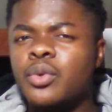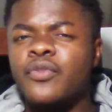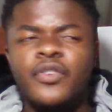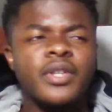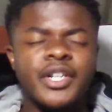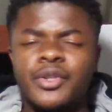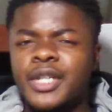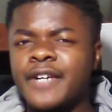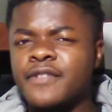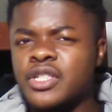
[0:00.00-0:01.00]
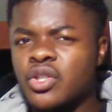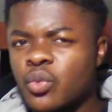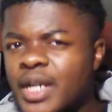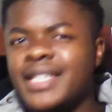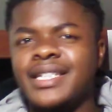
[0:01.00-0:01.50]
feel like your life is
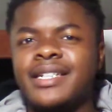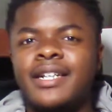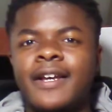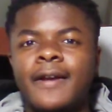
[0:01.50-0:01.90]
threatened